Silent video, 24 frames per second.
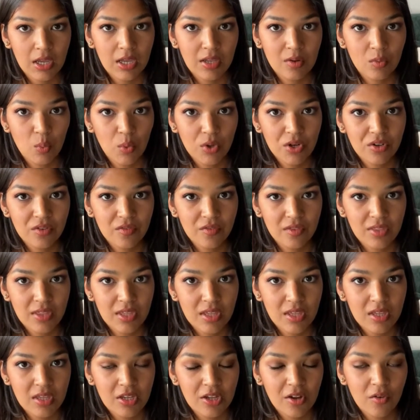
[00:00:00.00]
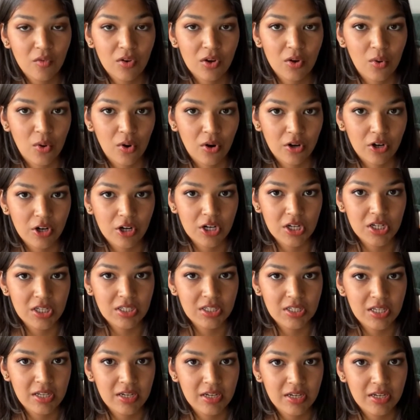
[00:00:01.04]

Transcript: And one of the recorders,